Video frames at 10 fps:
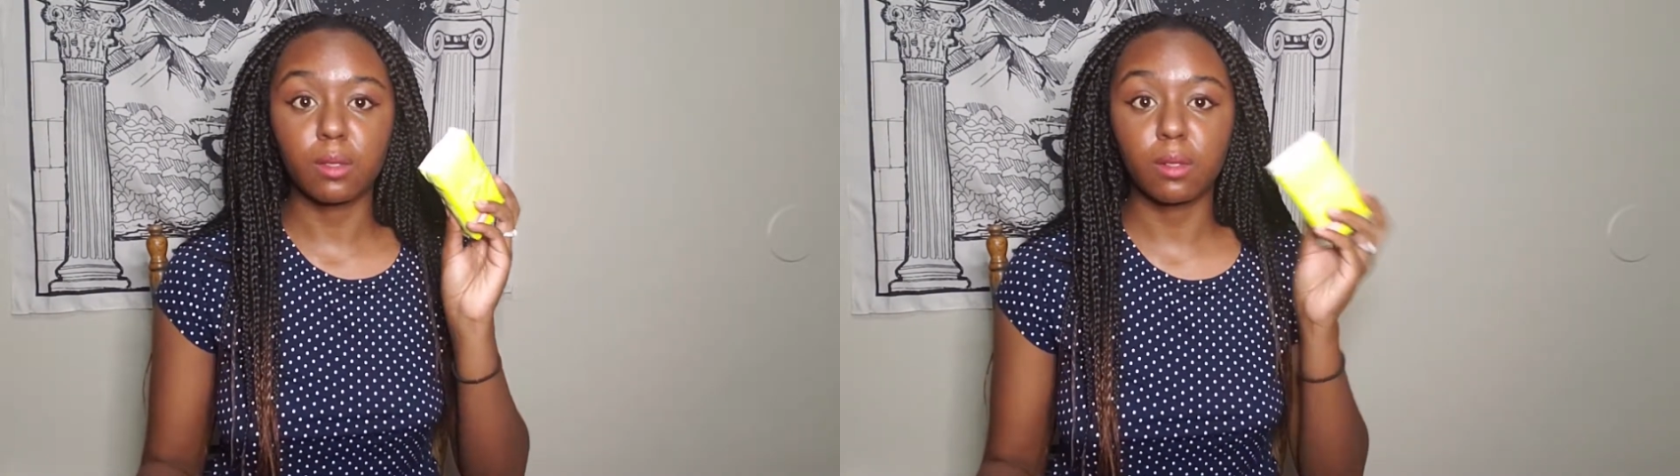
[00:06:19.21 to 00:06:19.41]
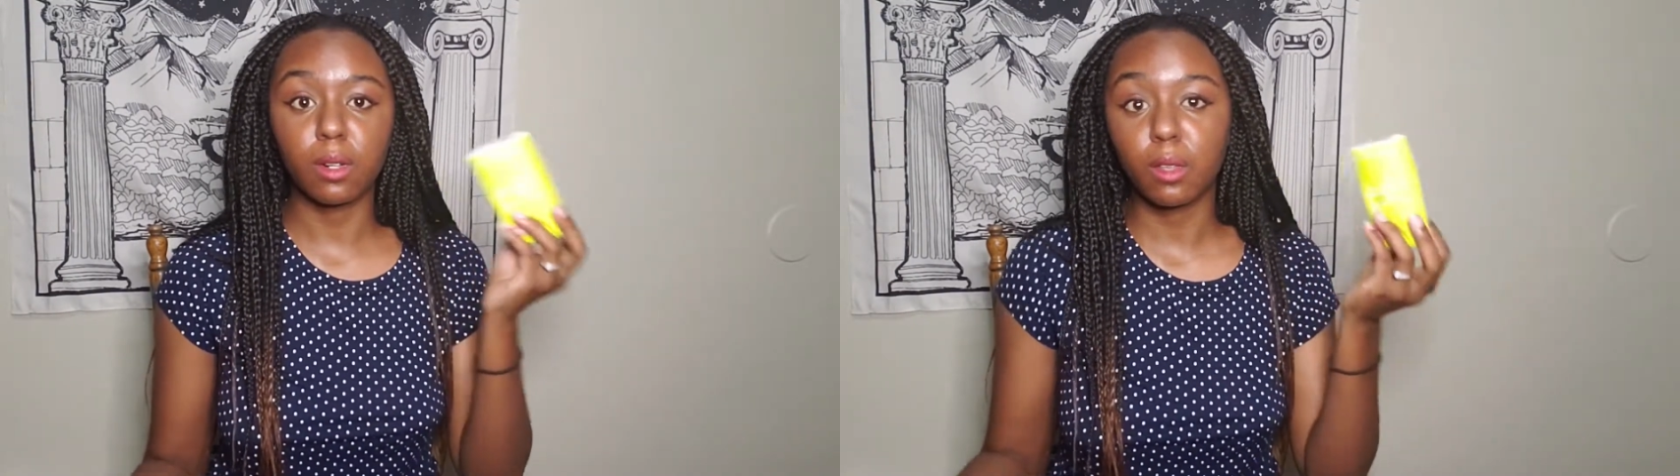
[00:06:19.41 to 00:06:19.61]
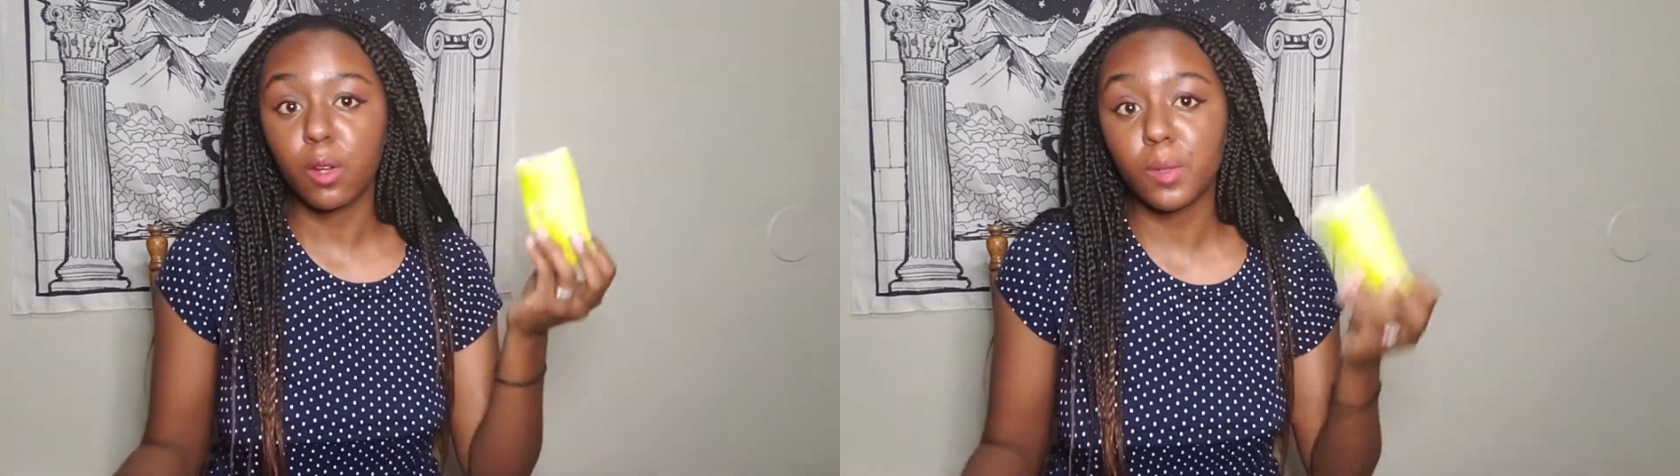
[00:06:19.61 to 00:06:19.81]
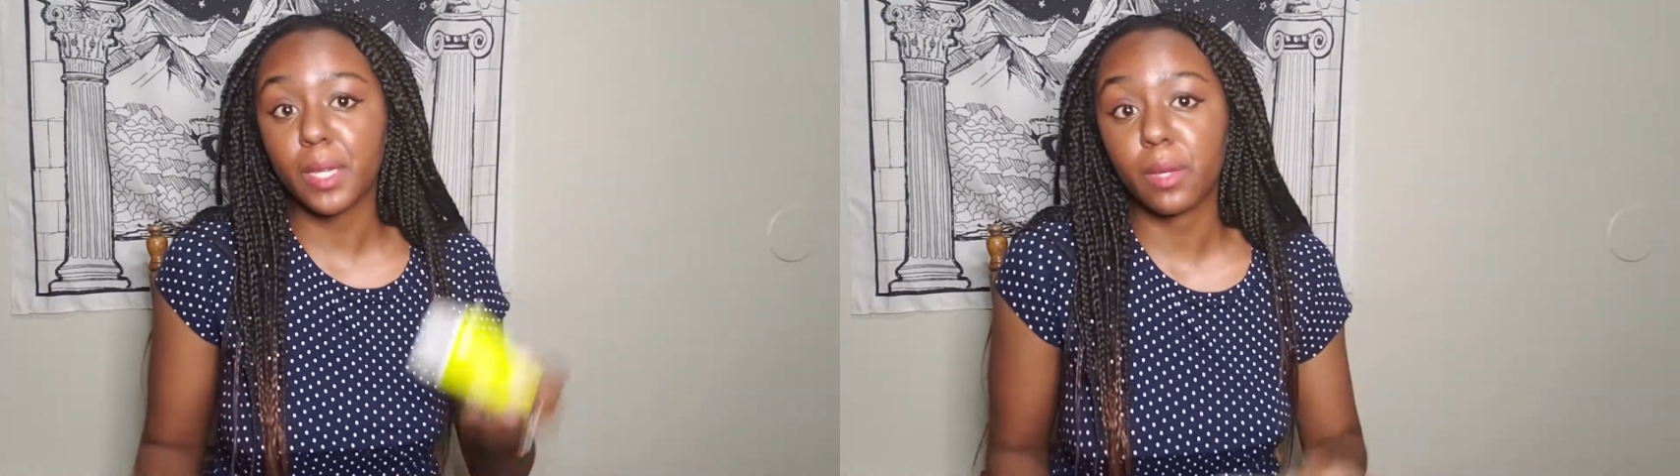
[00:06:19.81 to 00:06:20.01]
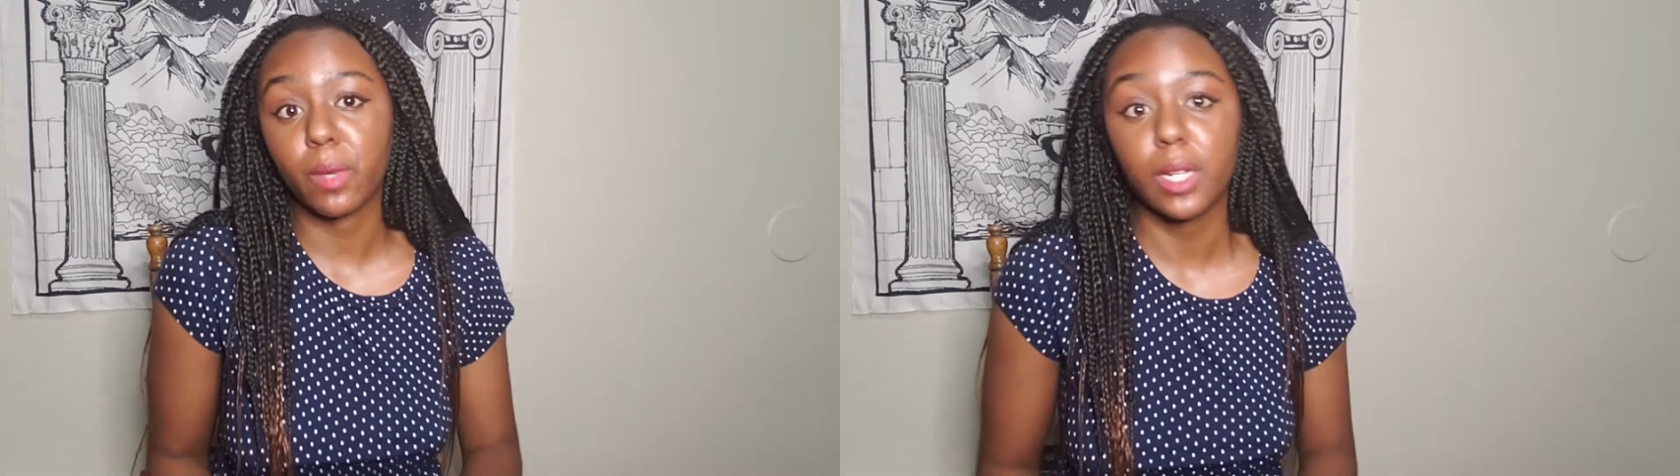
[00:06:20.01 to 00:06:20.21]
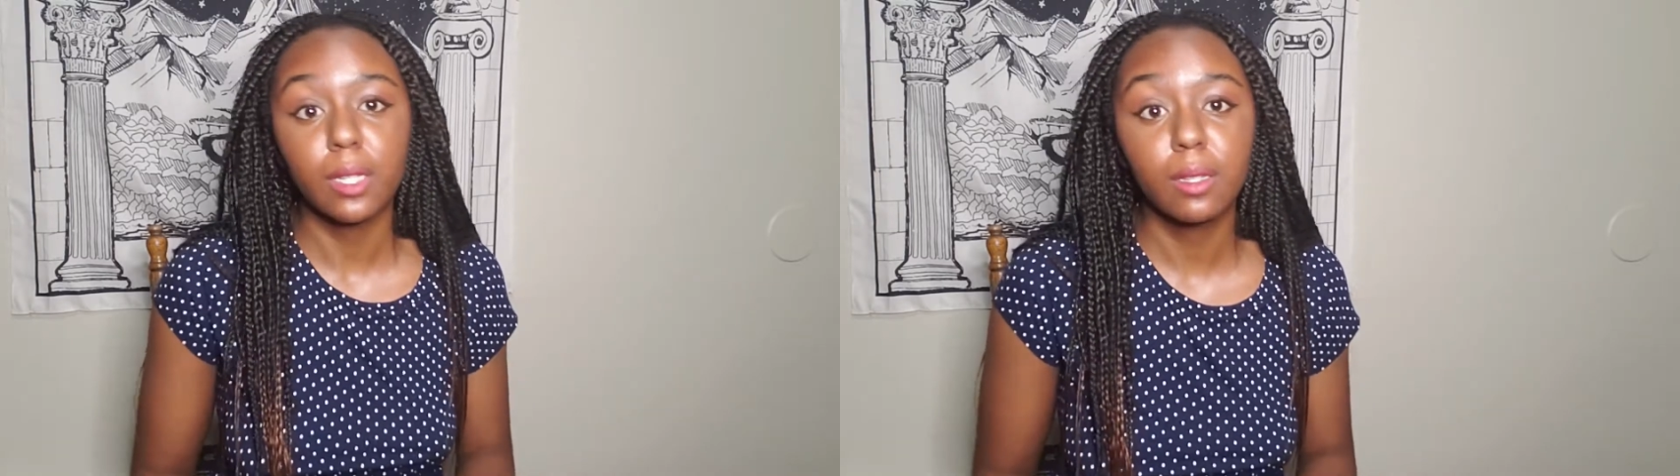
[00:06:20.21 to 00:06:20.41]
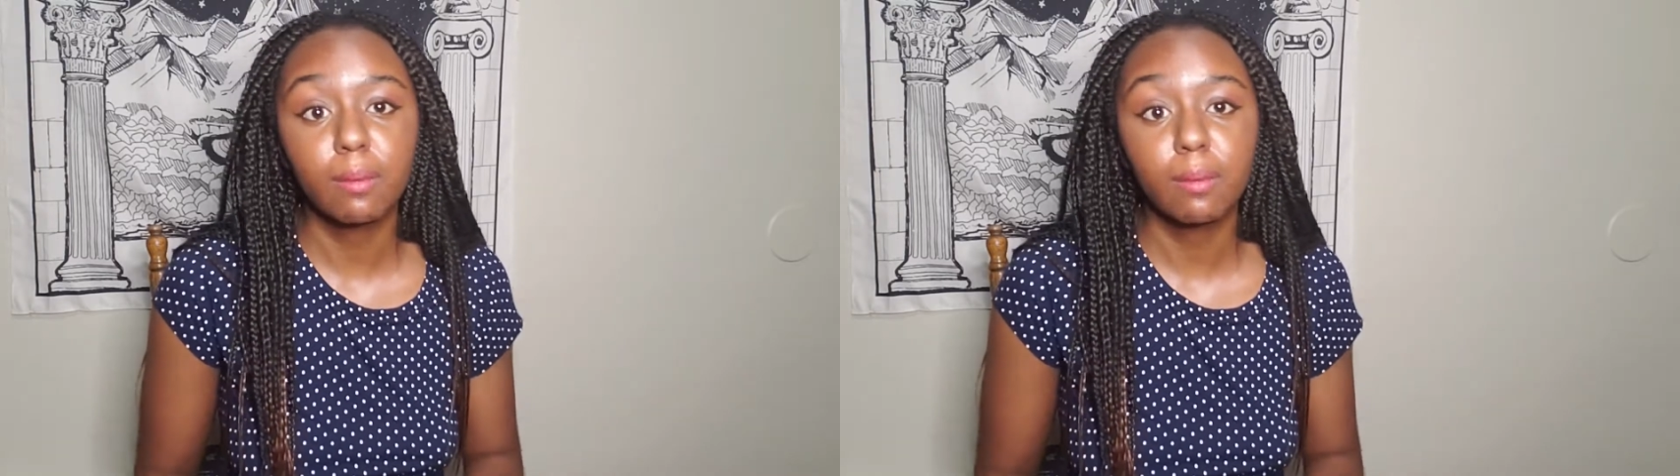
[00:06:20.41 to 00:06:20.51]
you know, your nose might get runny.